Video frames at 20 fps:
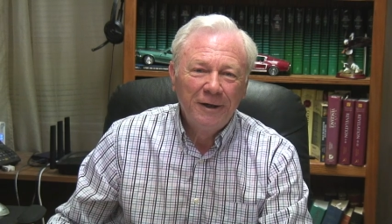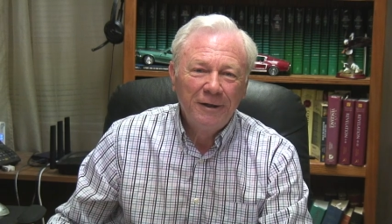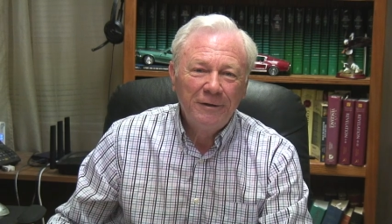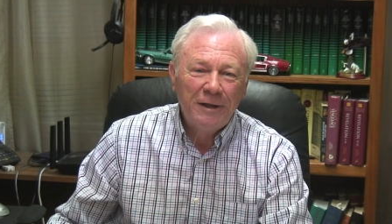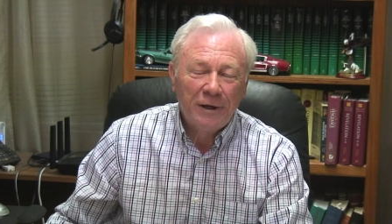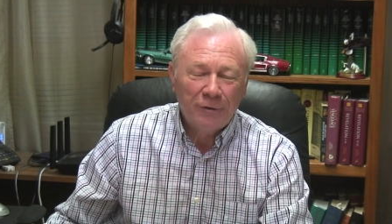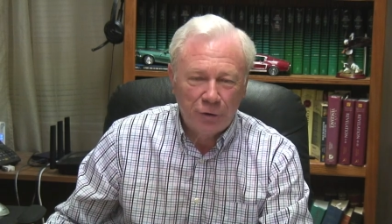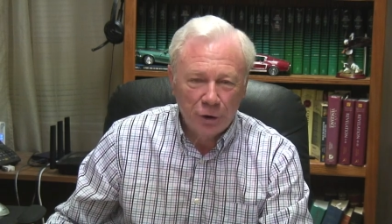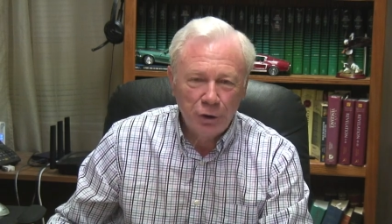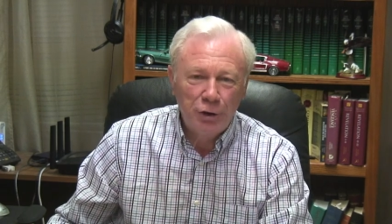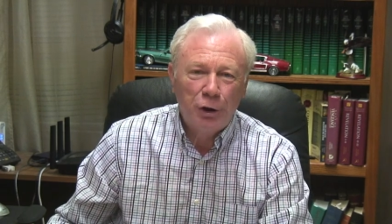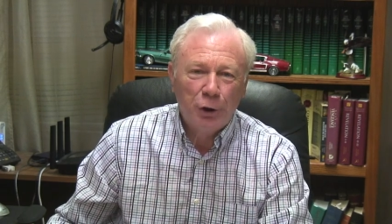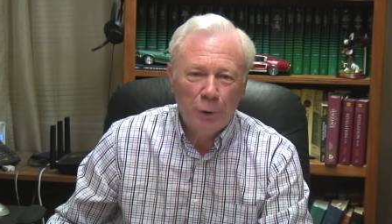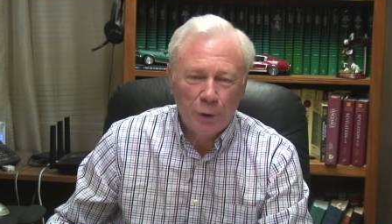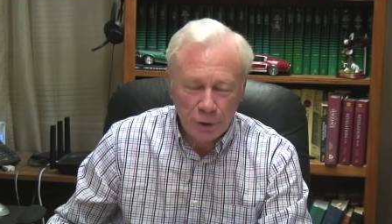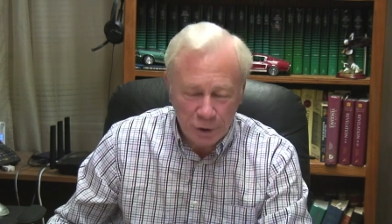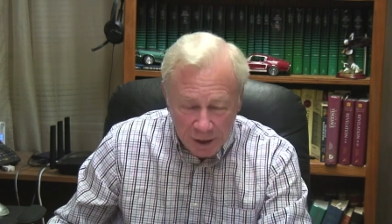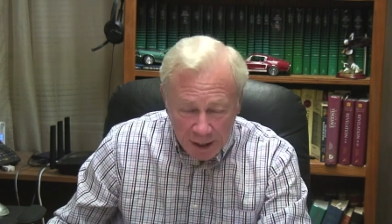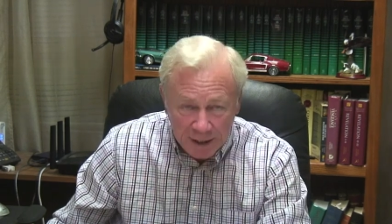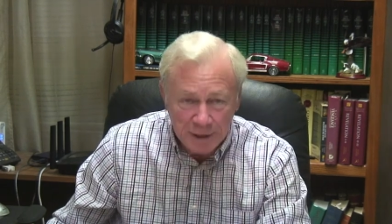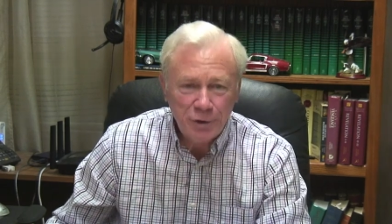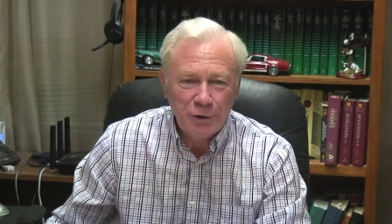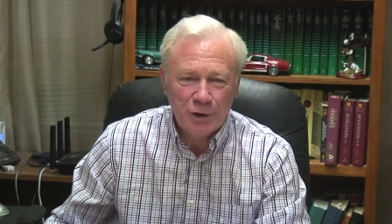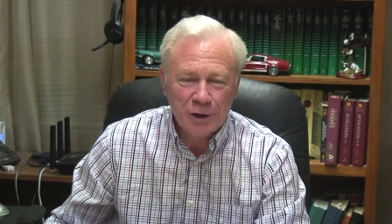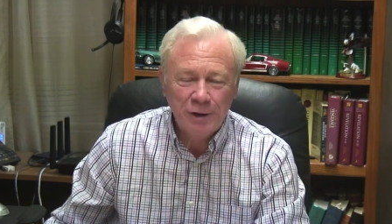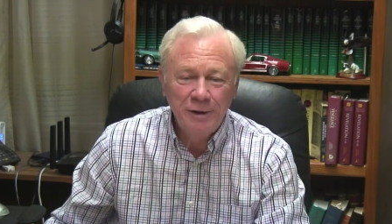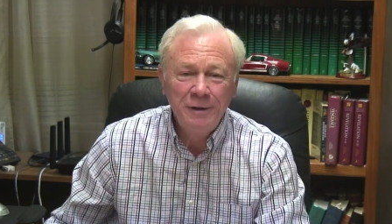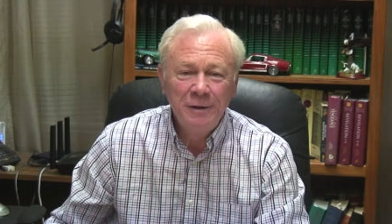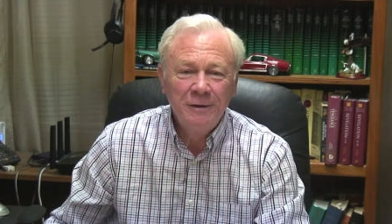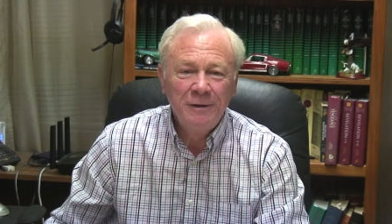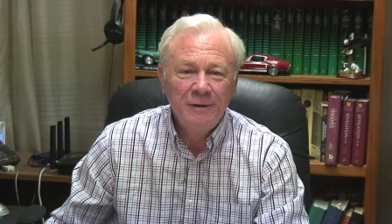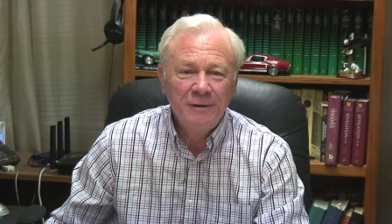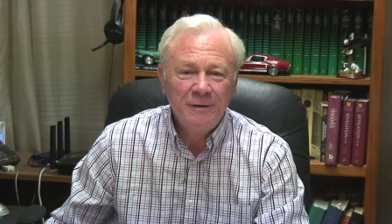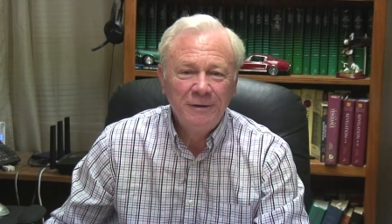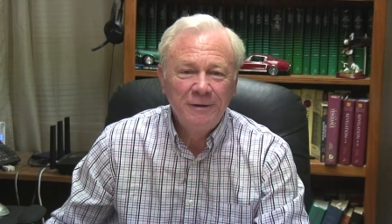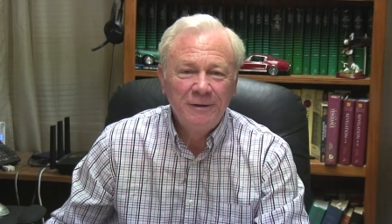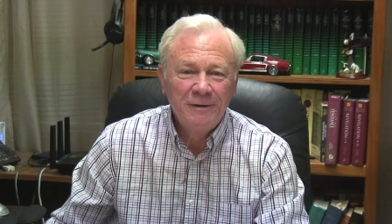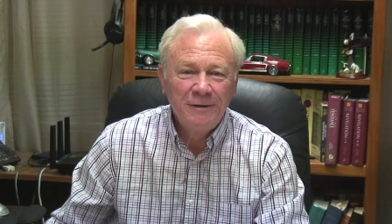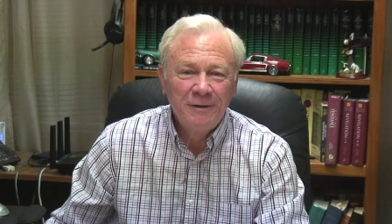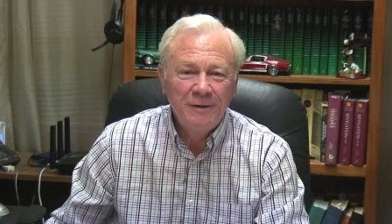that the Jewish nation
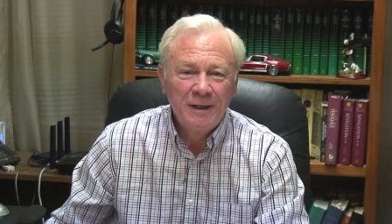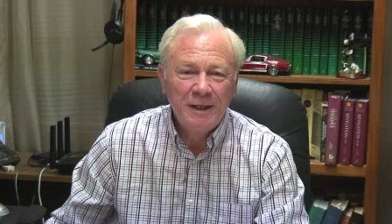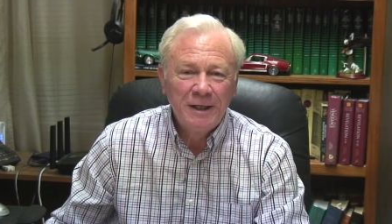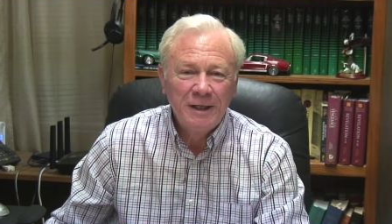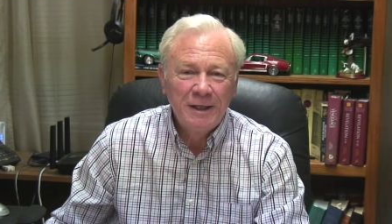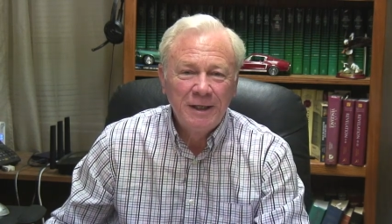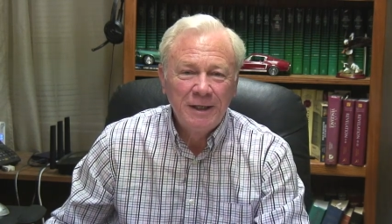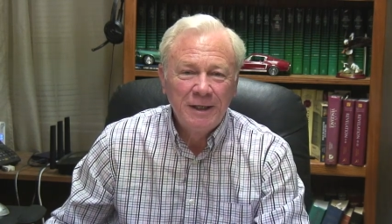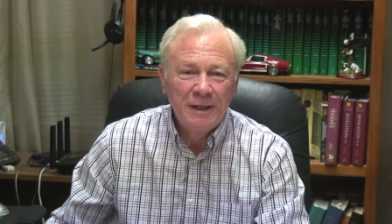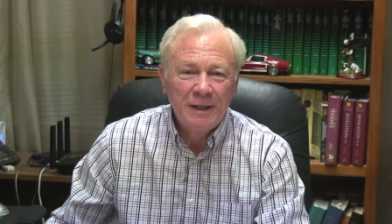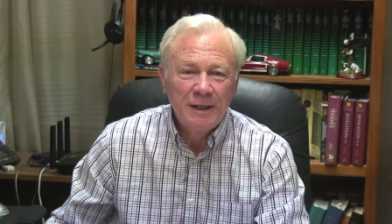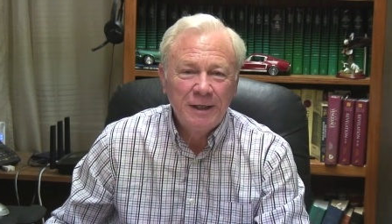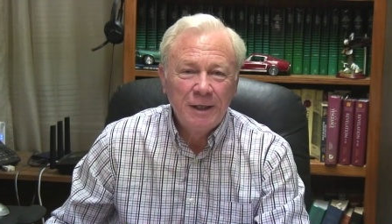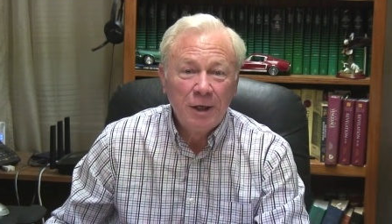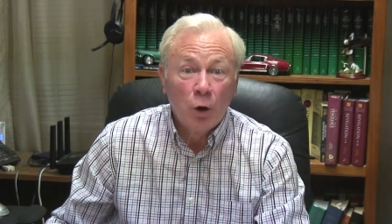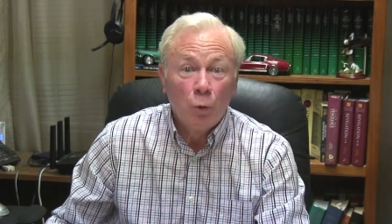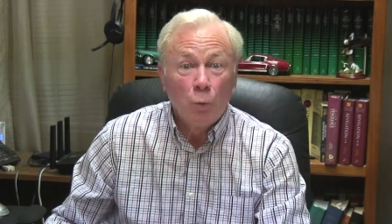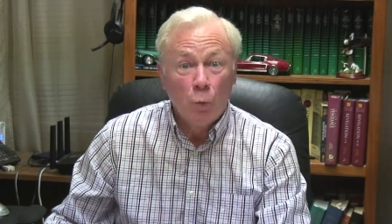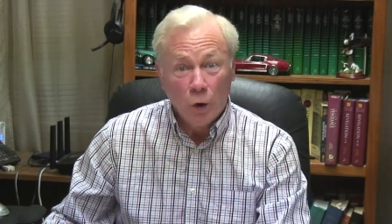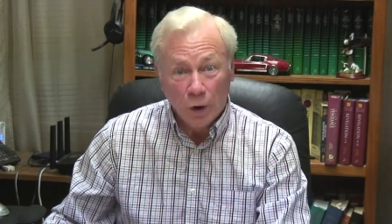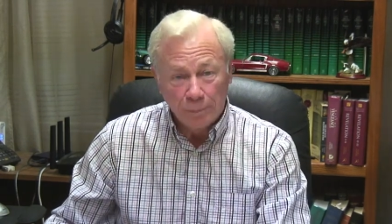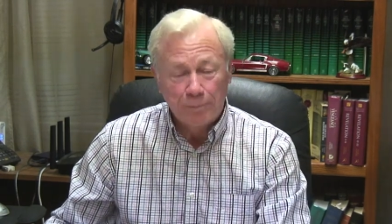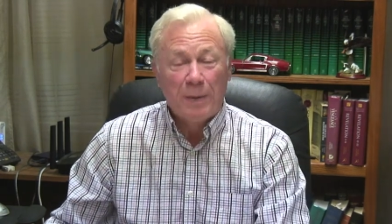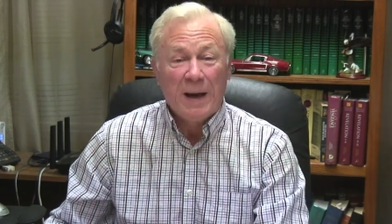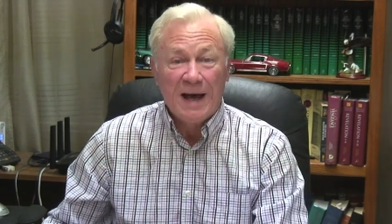would